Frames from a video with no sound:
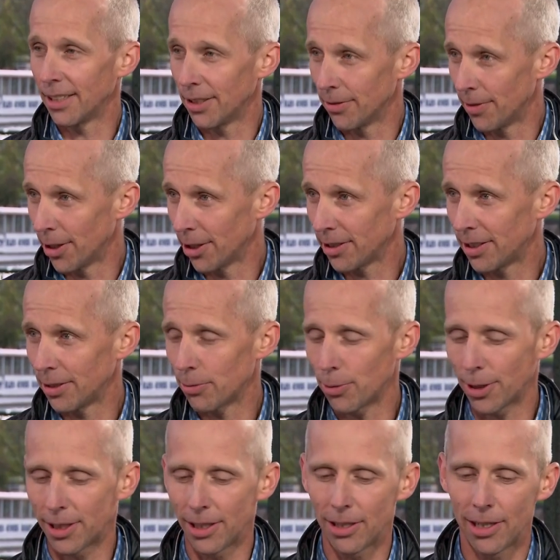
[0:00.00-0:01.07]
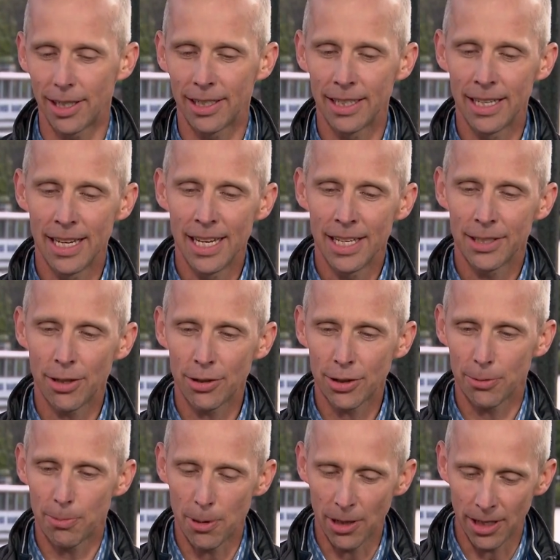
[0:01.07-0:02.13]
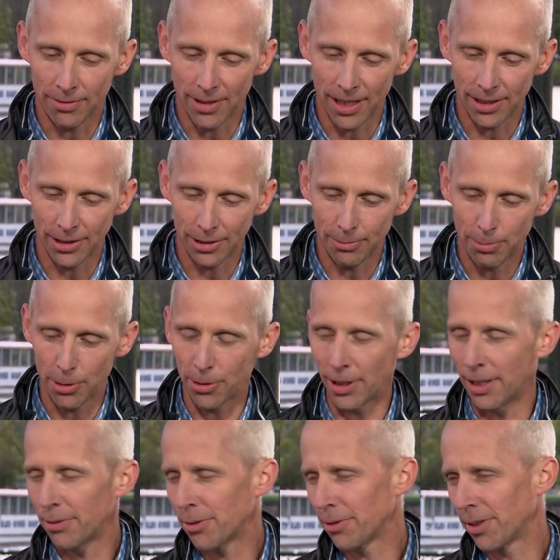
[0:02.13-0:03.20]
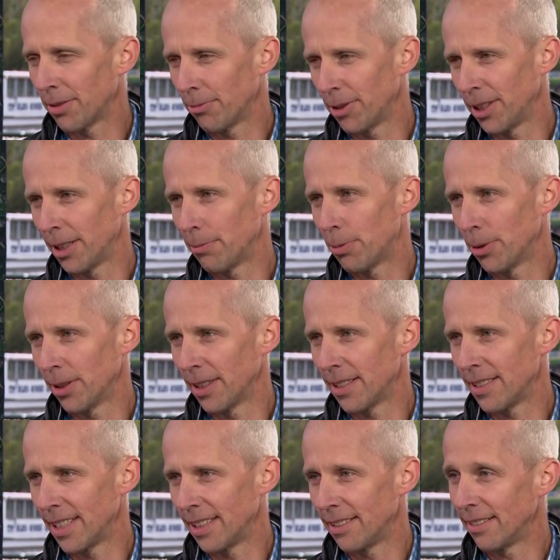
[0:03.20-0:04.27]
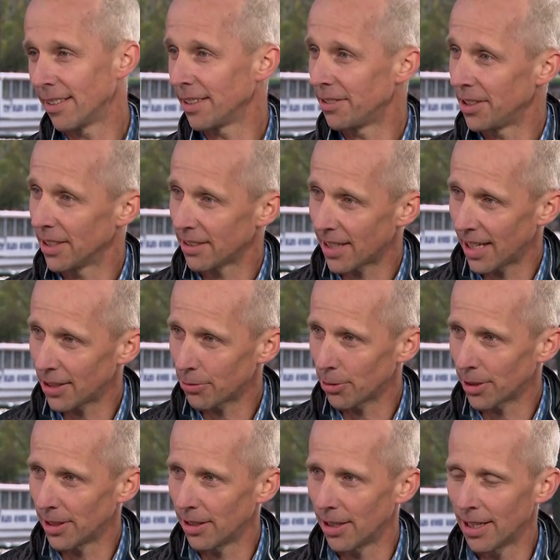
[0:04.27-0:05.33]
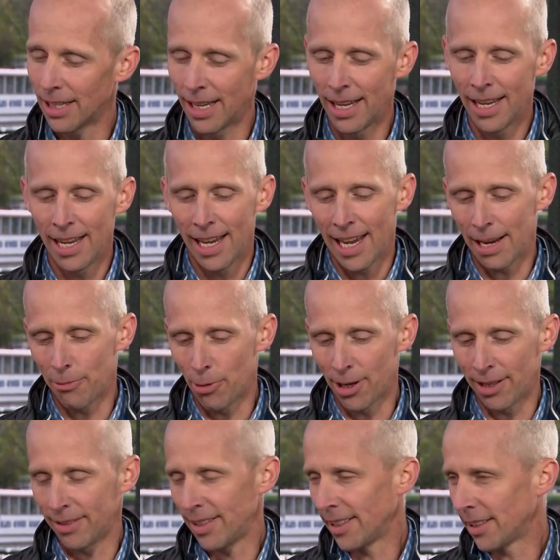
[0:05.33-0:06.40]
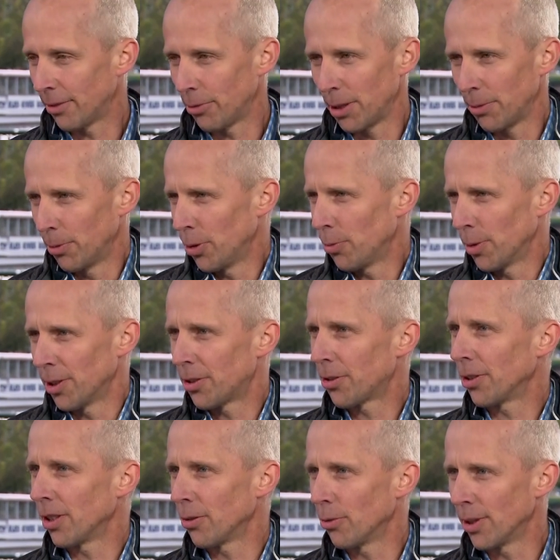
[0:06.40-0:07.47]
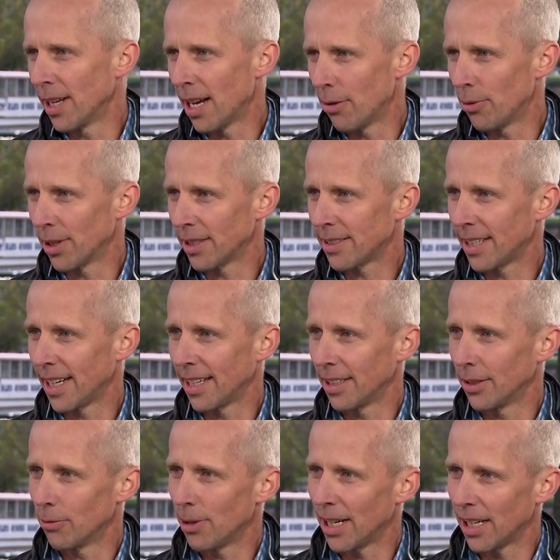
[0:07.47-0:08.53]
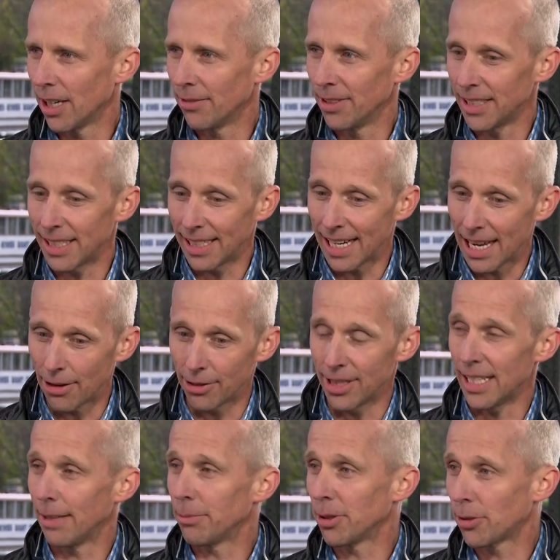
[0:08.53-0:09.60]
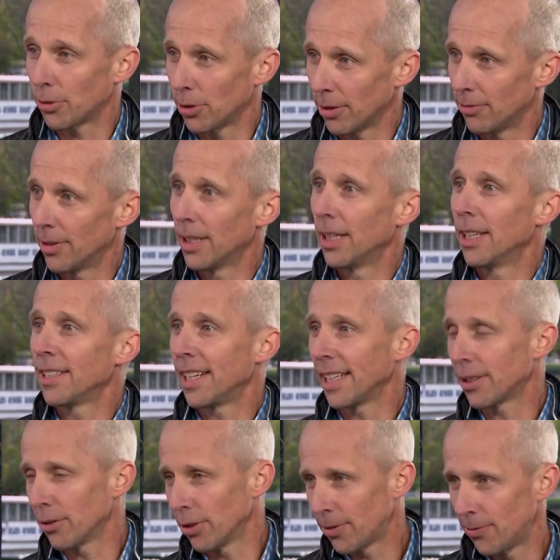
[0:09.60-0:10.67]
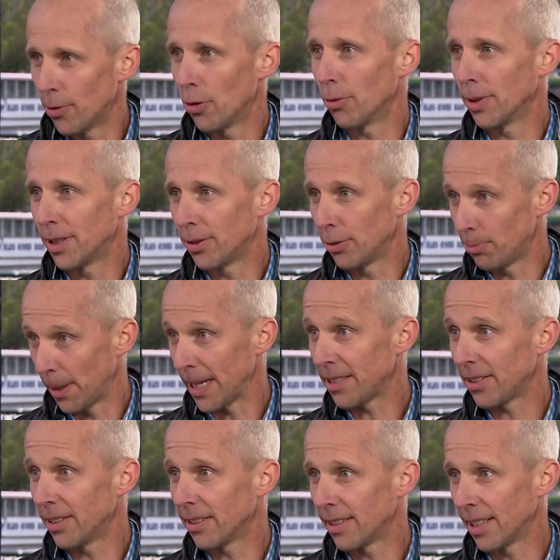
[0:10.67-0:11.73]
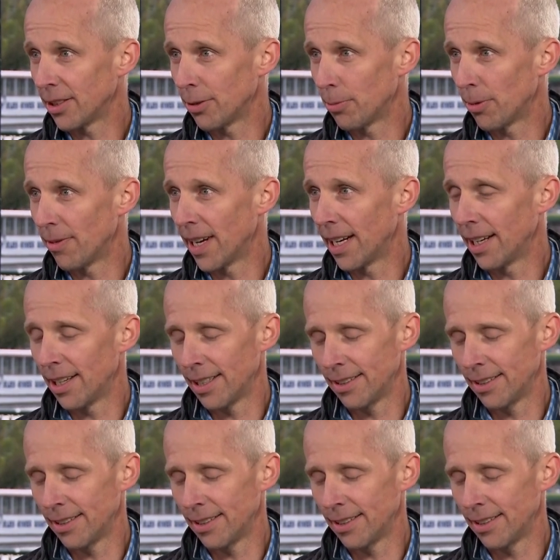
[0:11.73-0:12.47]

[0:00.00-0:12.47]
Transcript: that Novartis is working on. It's also part of other programs for some really important diseases that GSK is working on. And one of the things that we Bluebirds certainly would not want to stand in the way of is allowing them to sort of take those forward to patients and to provide